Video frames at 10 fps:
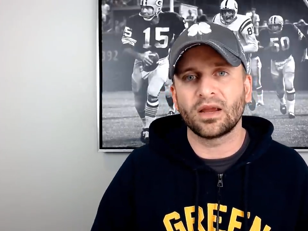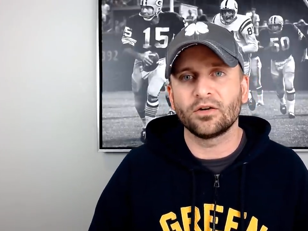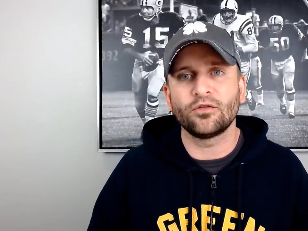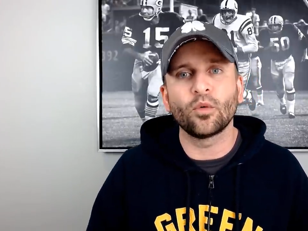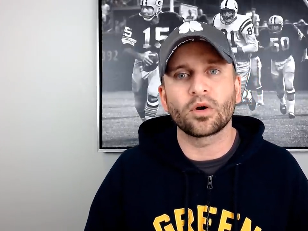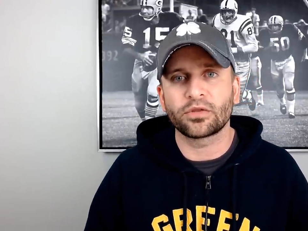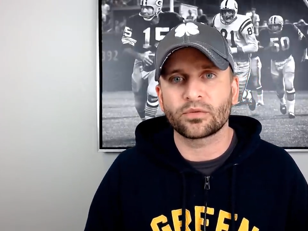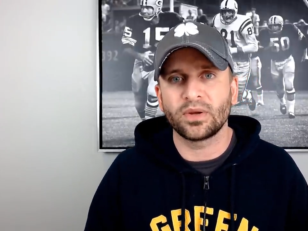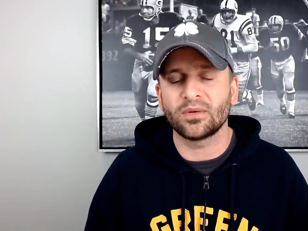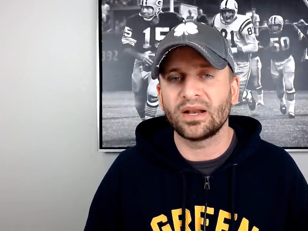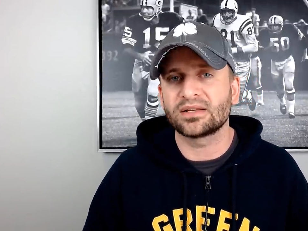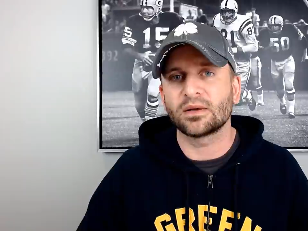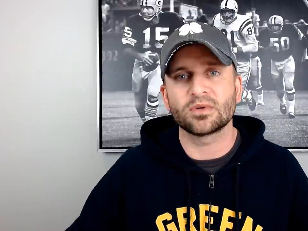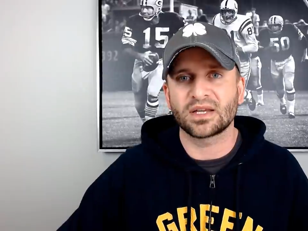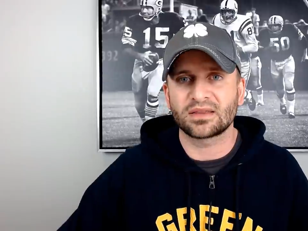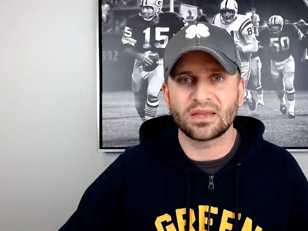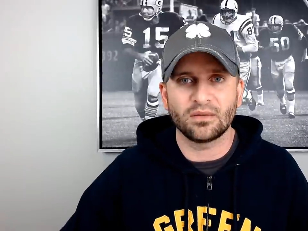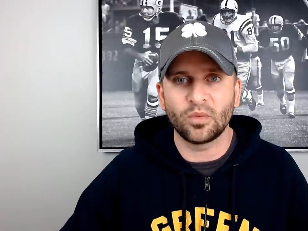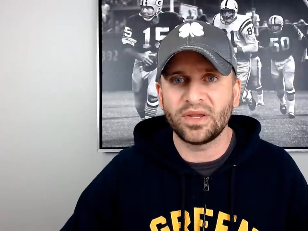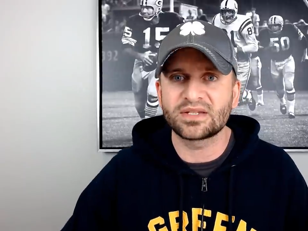in a 4-3 right it's almost like
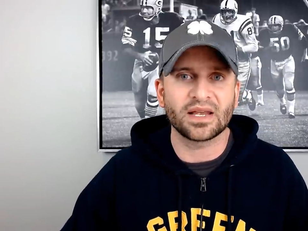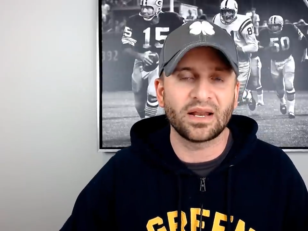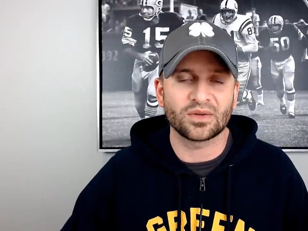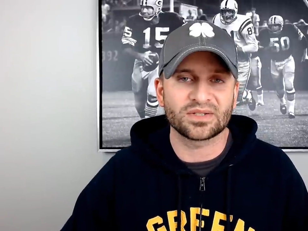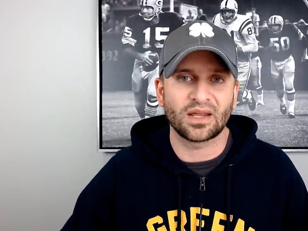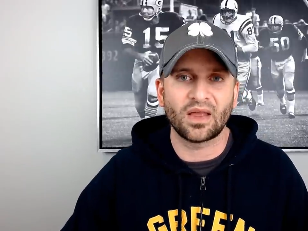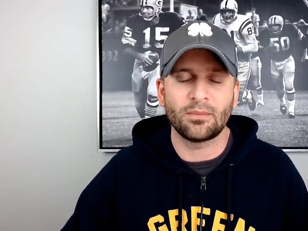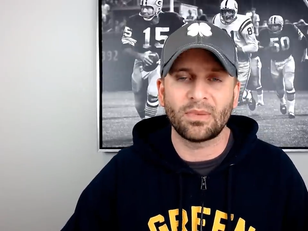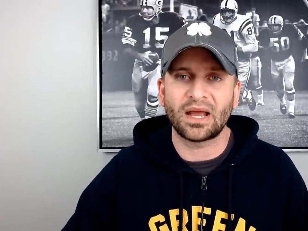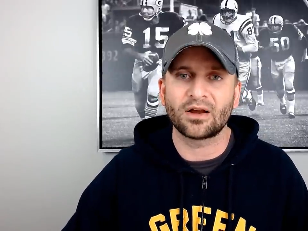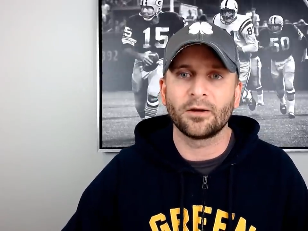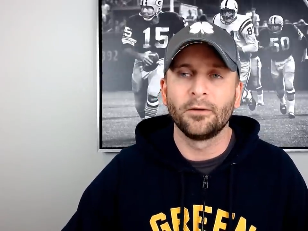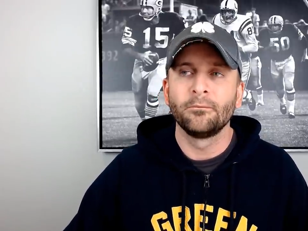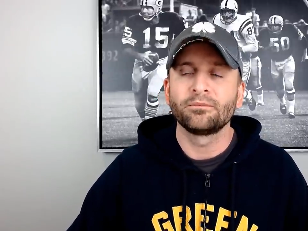that weak side outside linebacker